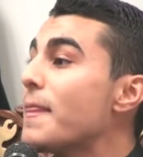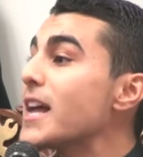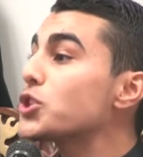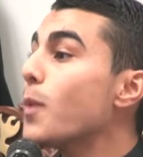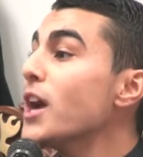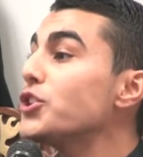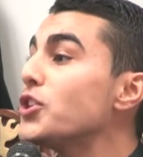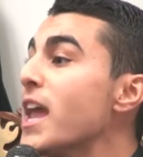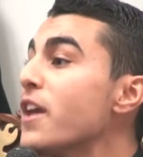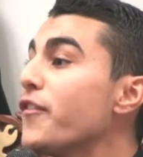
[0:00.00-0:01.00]
That's why
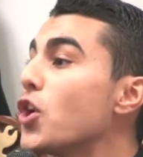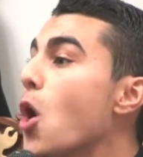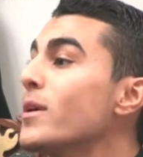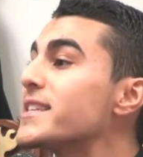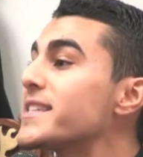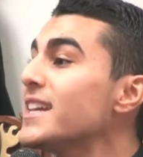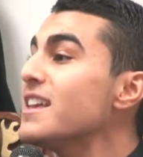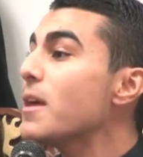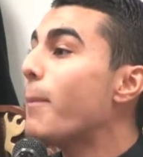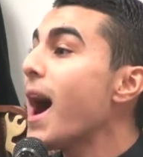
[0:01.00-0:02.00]
today if you go and
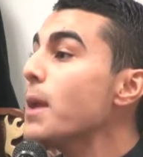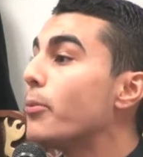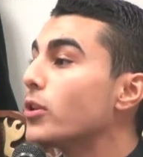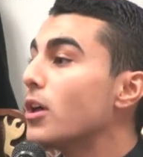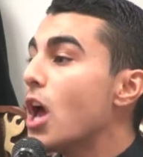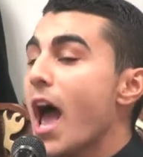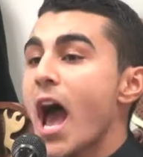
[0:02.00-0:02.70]
study the Bible,